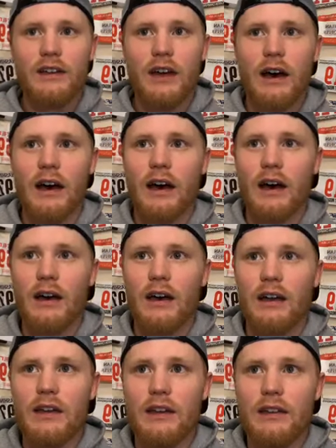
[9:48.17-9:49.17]
uh,
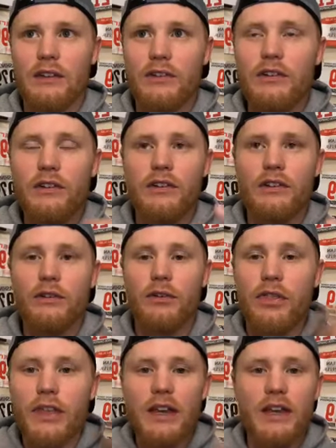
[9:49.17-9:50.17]
you're you're
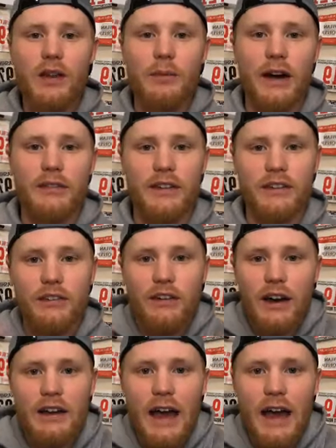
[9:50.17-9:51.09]
thinking about this you're not